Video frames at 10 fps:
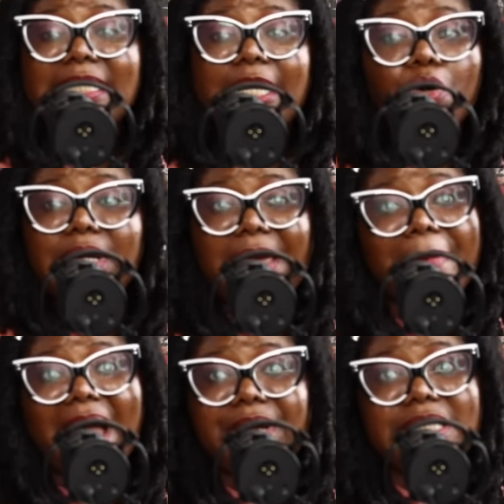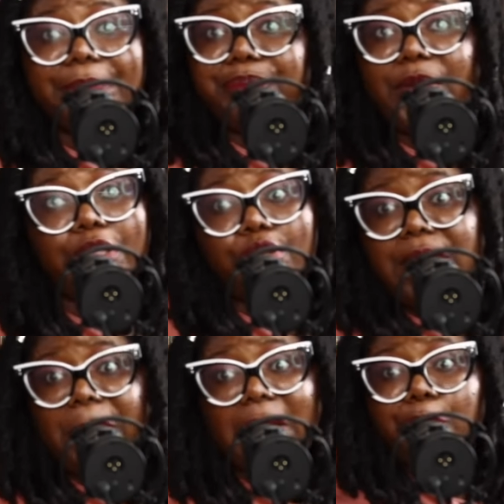alone, he married
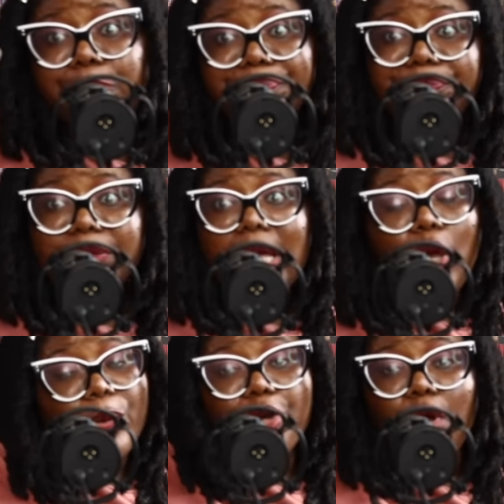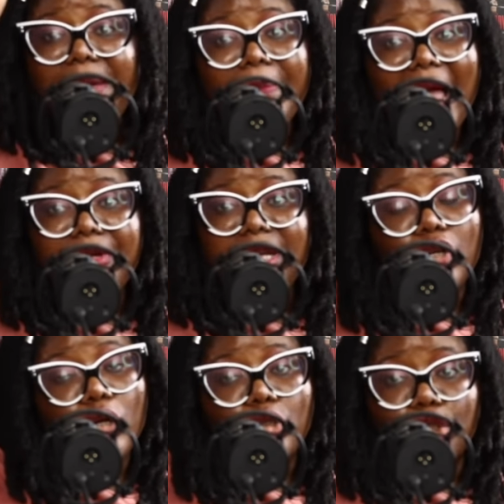three people. We know he married Lodge